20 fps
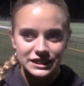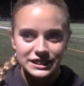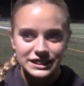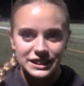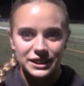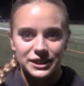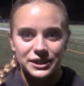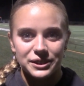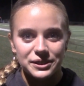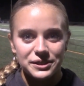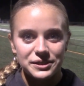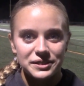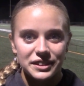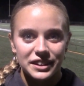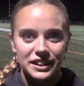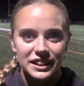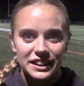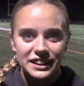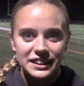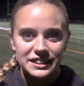So
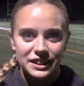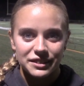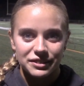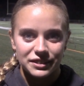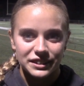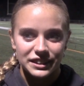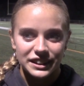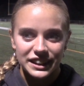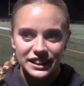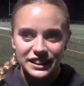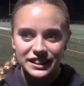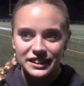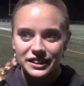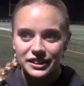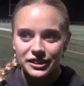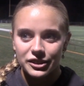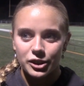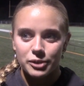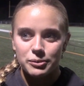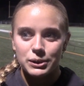definitely
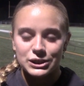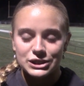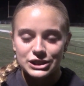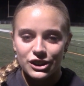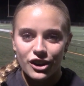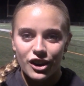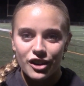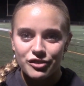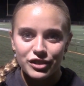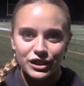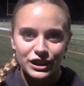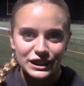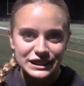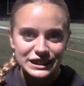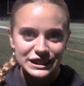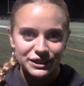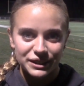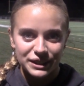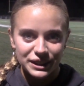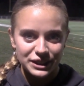a little boost of confidence
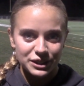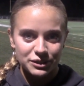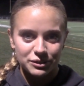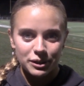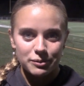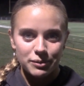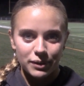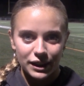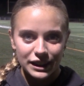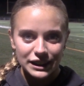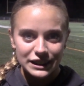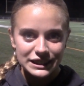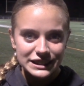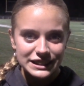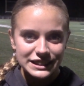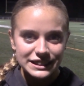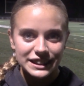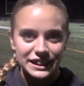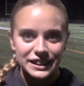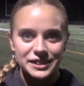going into Woodbridge,
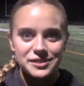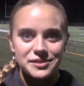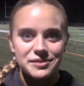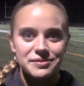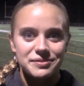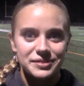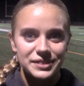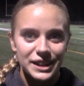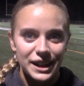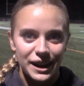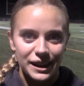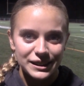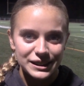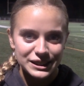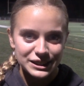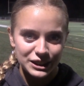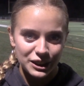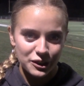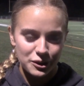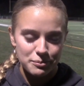and yeah,
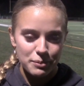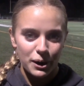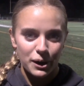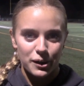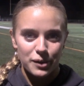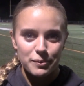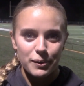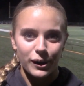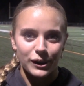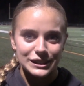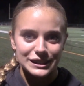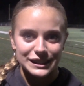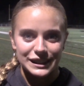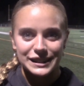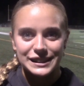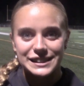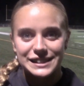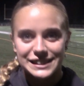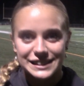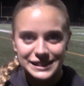just another part of the
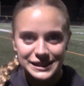process.